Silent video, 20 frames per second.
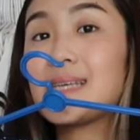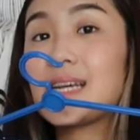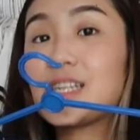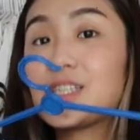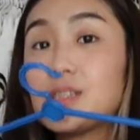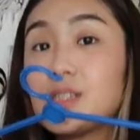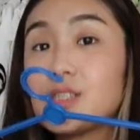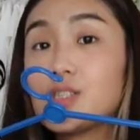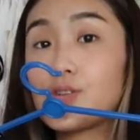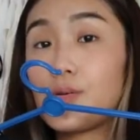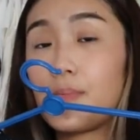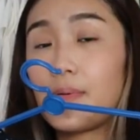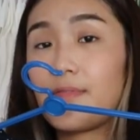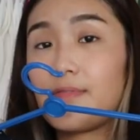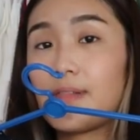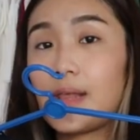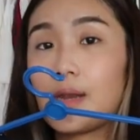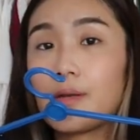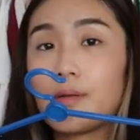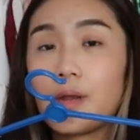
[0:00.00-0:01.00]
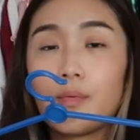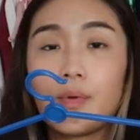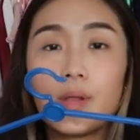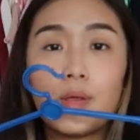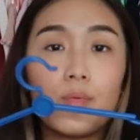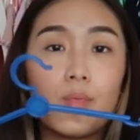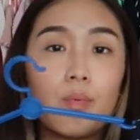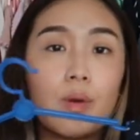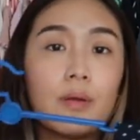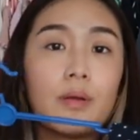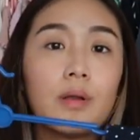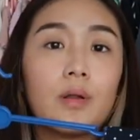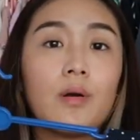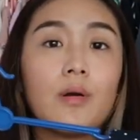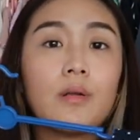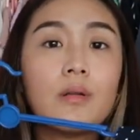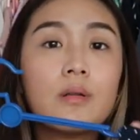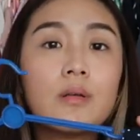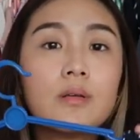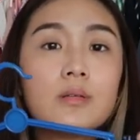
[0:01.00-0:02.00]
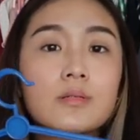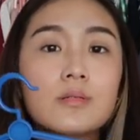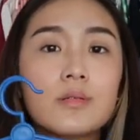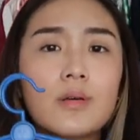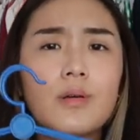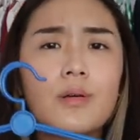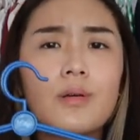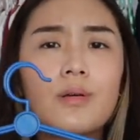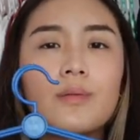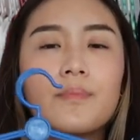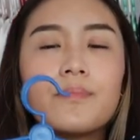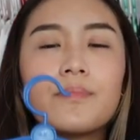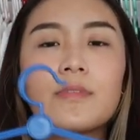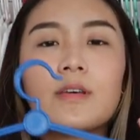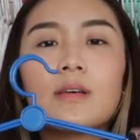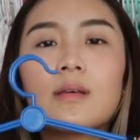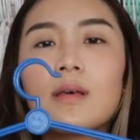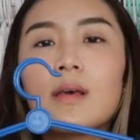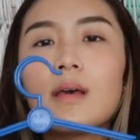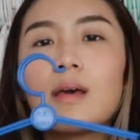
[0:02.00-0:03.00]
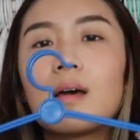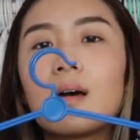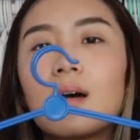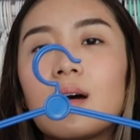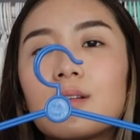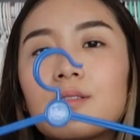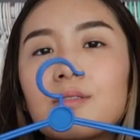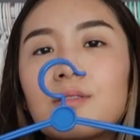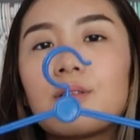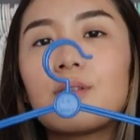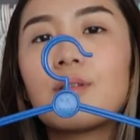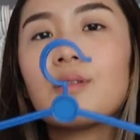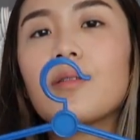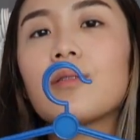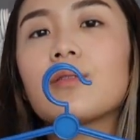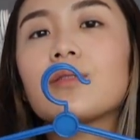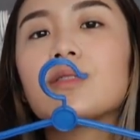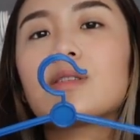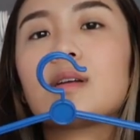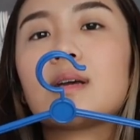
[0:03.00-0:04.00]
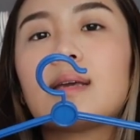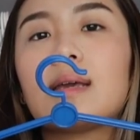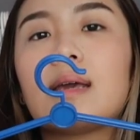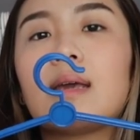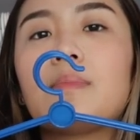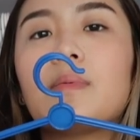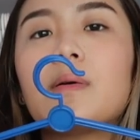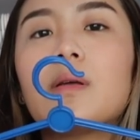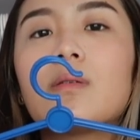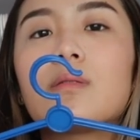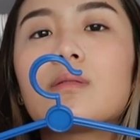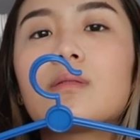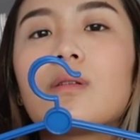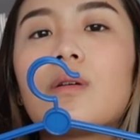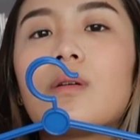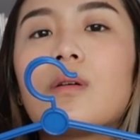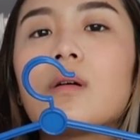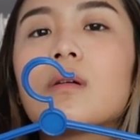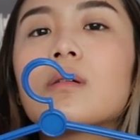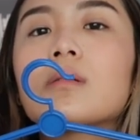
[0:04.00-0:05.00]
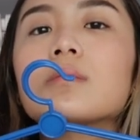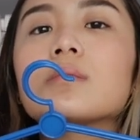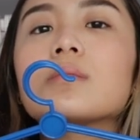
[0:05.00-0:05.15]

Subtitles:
actually super flattering when you wear it on, so I don't know, should I keep it or not?